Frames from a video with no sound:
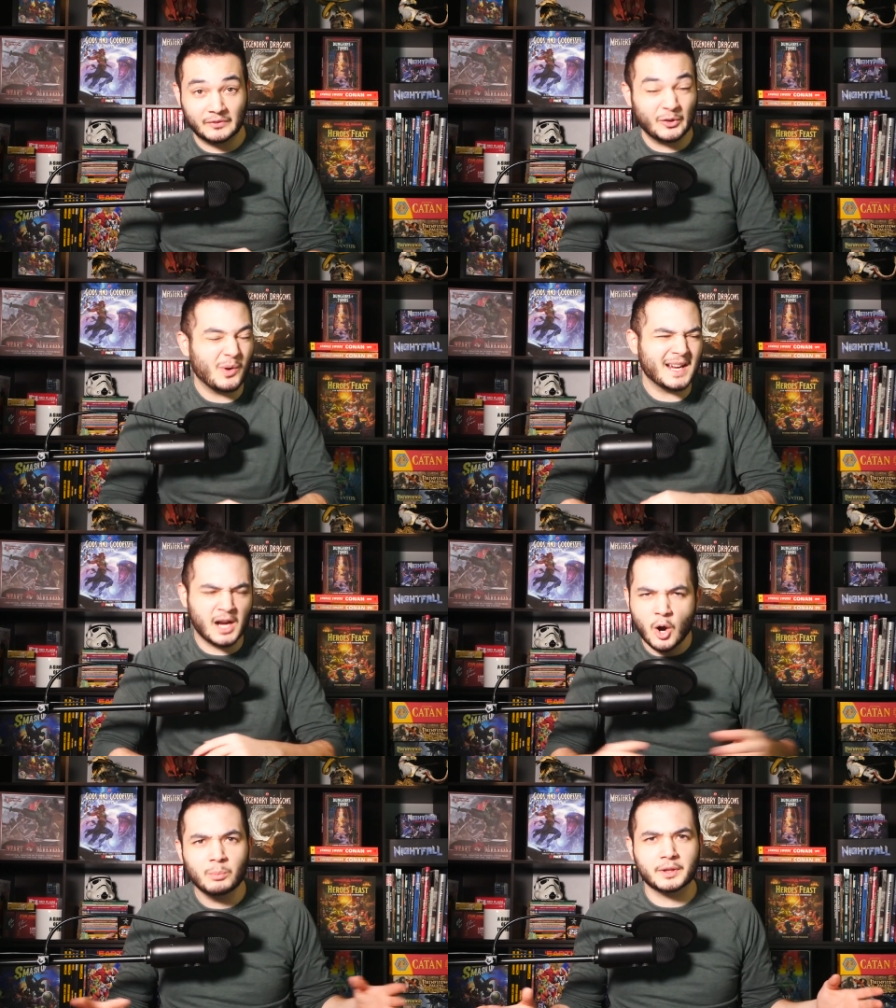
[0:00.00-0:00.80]
So I
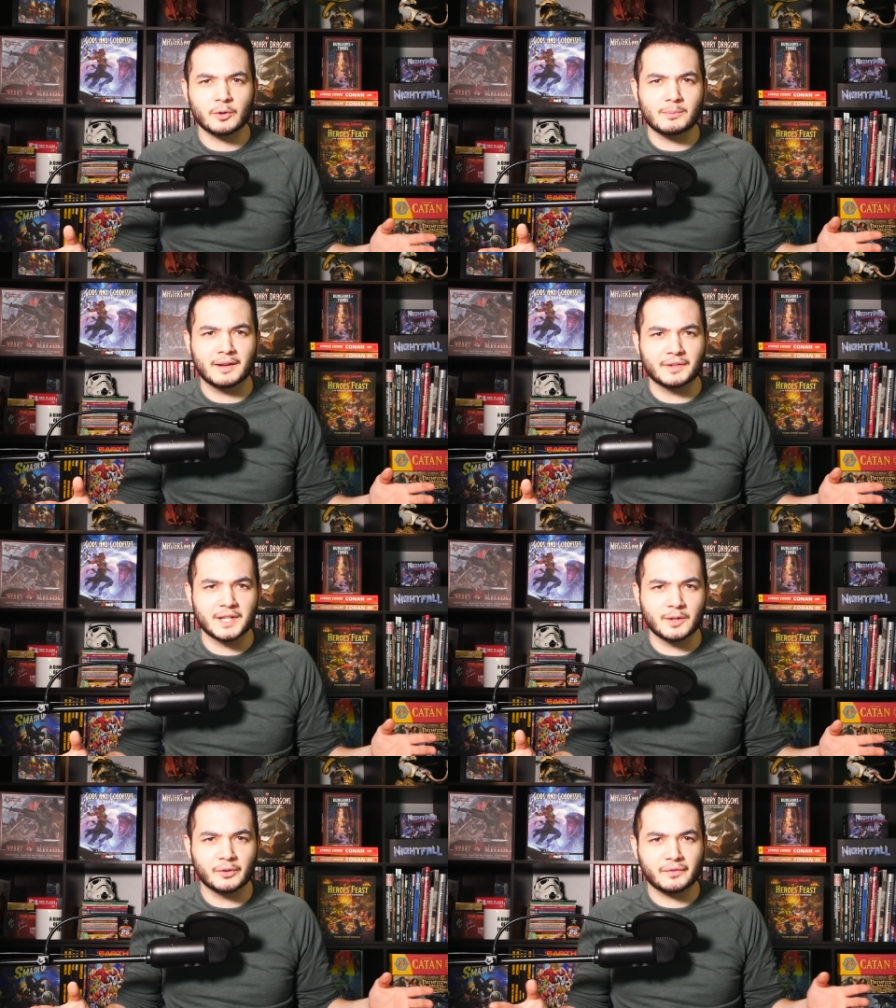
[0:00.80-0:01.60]
combed through my
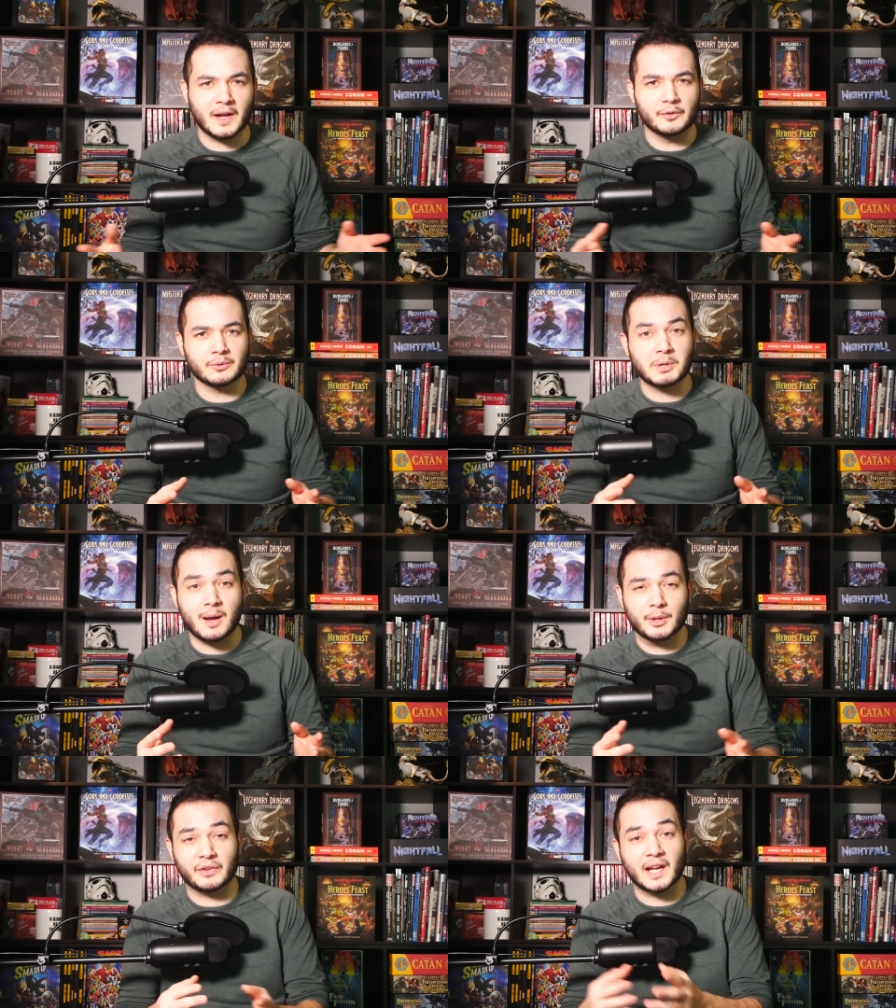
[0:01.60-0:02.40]
videos, found some
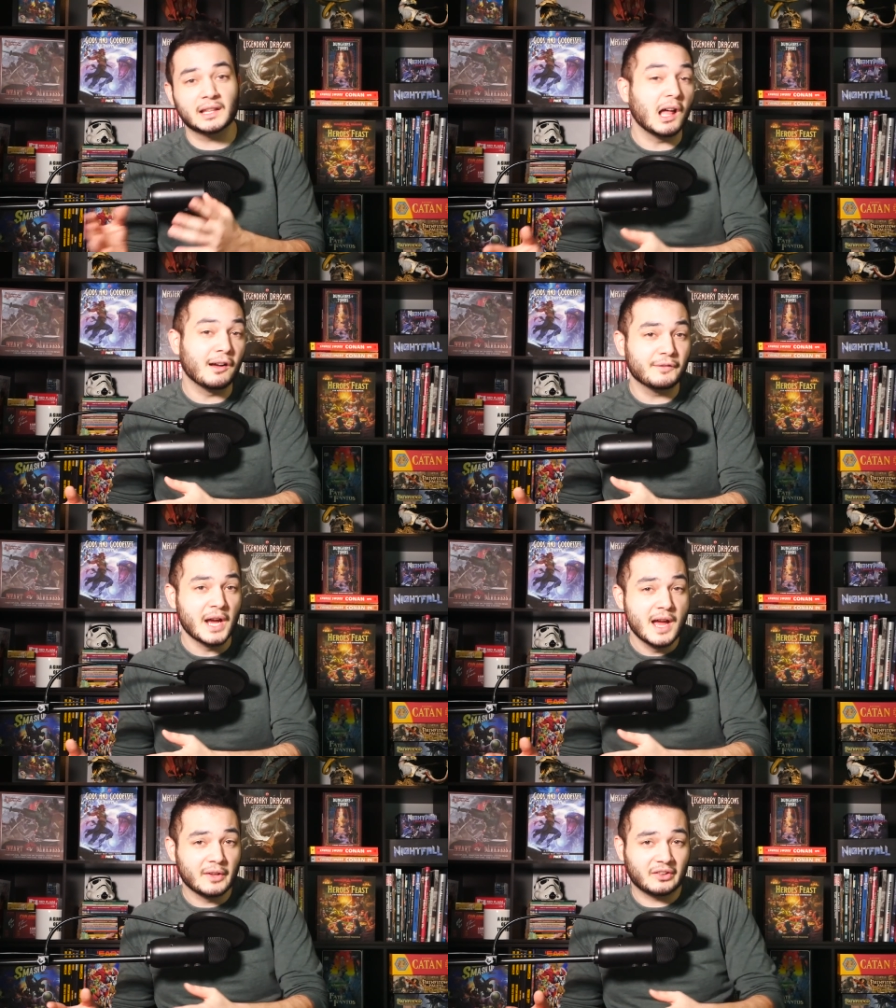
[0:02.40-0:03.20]
comments I loved,
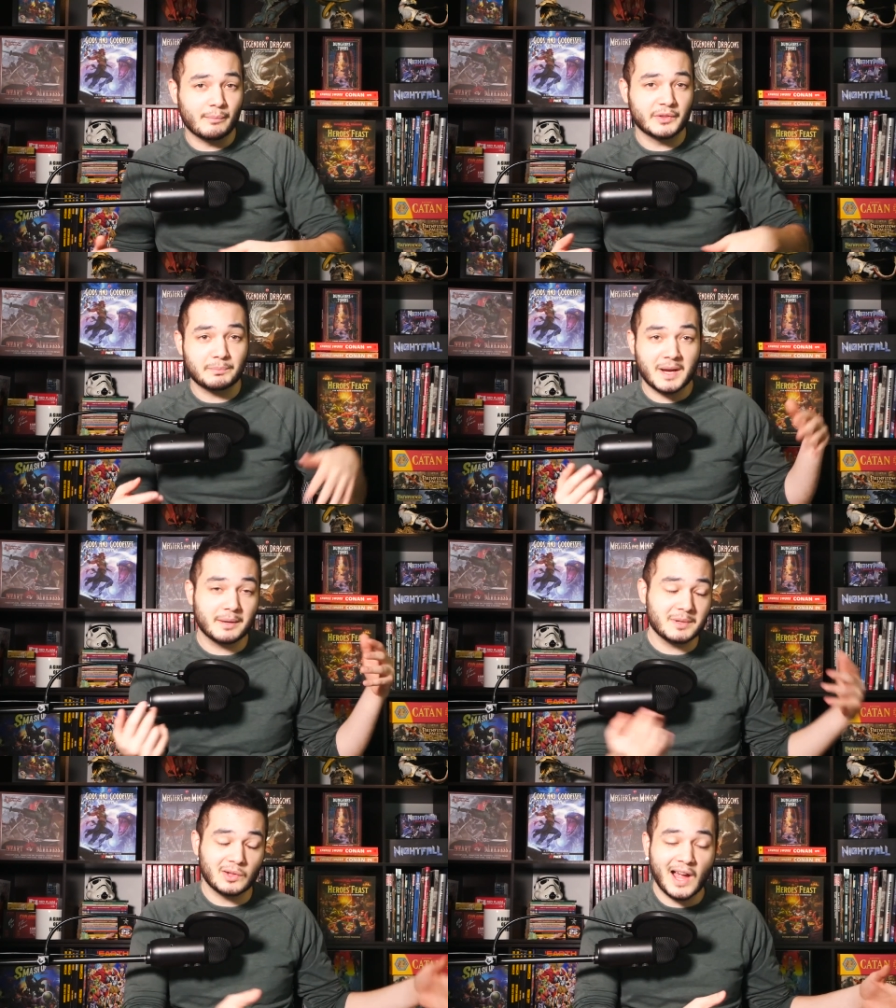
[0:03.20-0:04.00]
some that
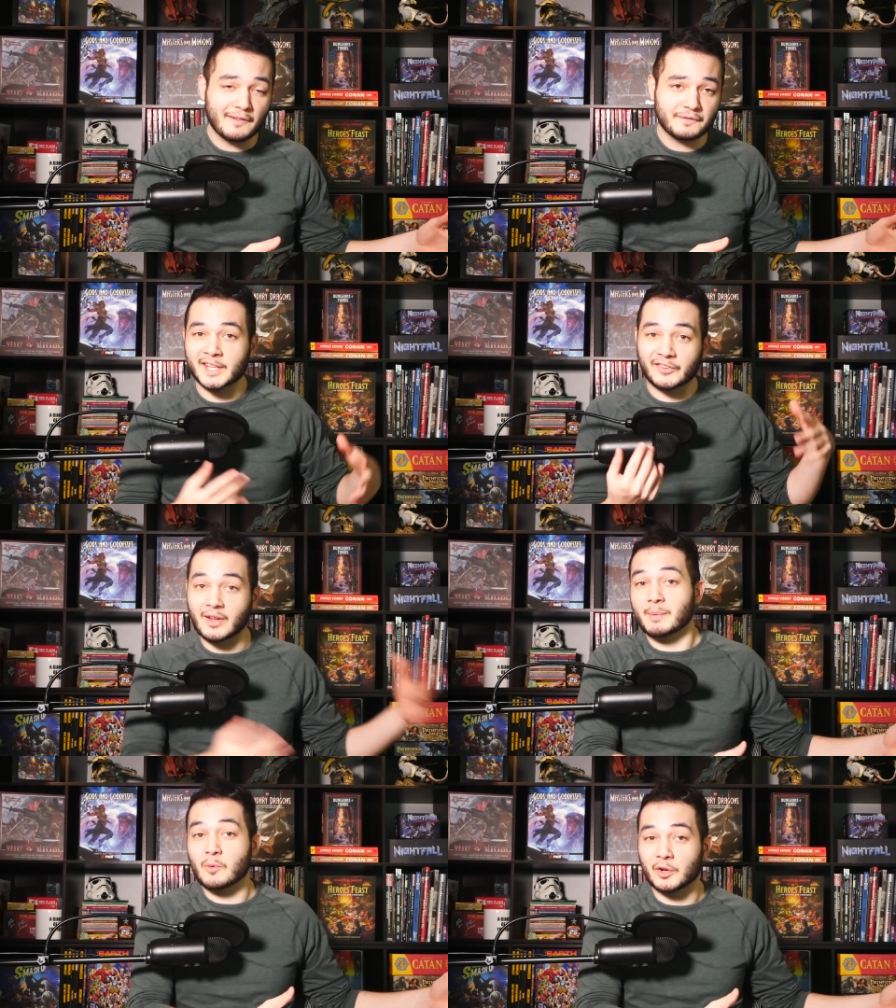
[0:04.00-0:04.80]
made me laugh, and
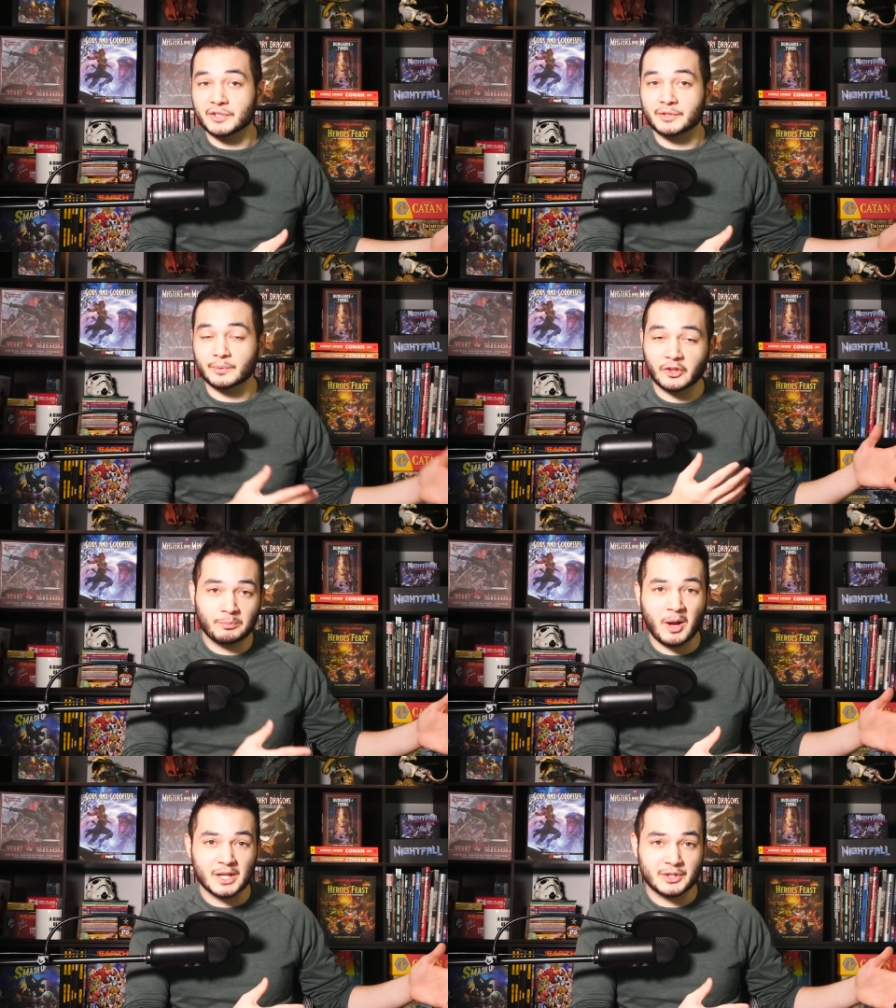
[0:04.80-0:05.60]
some I wanted to
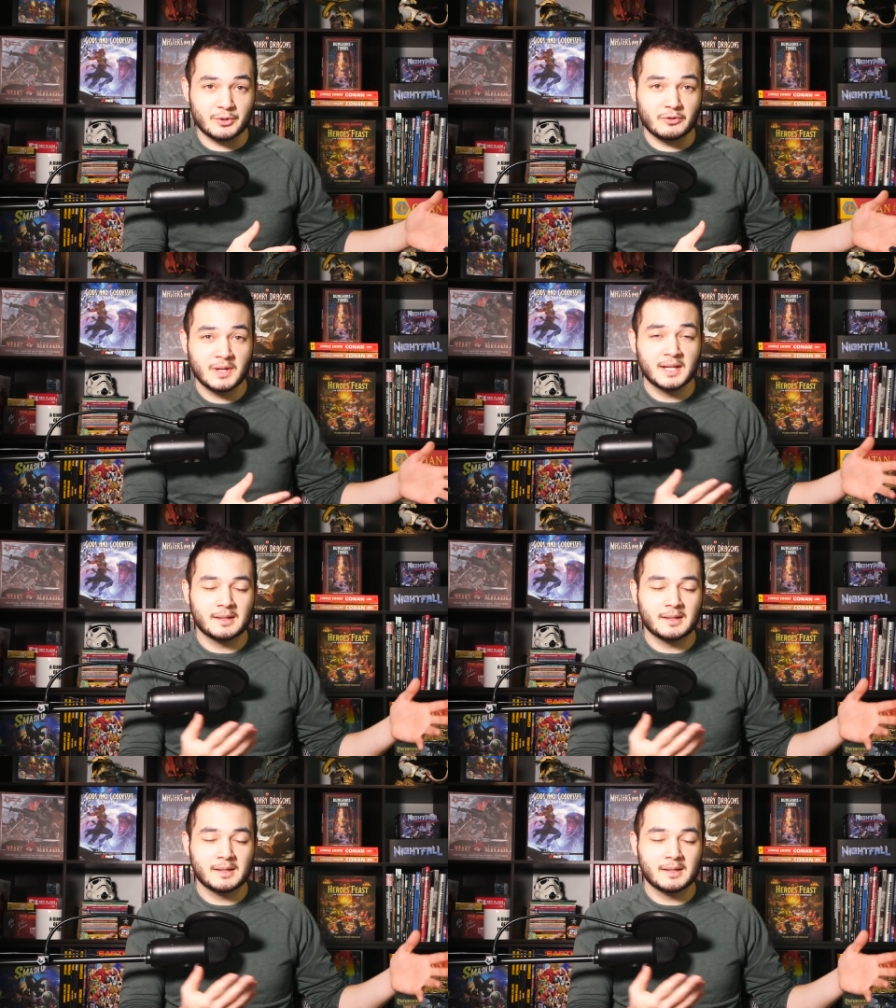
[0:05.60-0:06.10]
respond to,